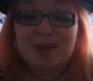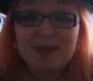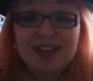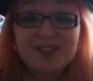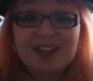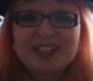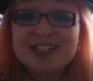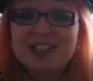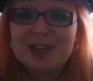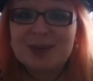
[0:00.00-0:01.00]
My advice
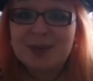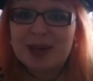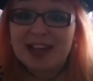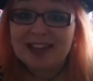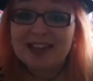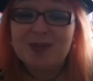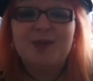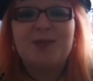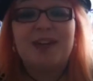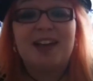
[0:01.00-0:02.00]
to you mainly
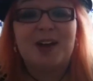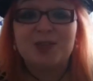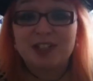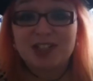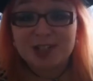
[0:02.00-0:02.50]
would be only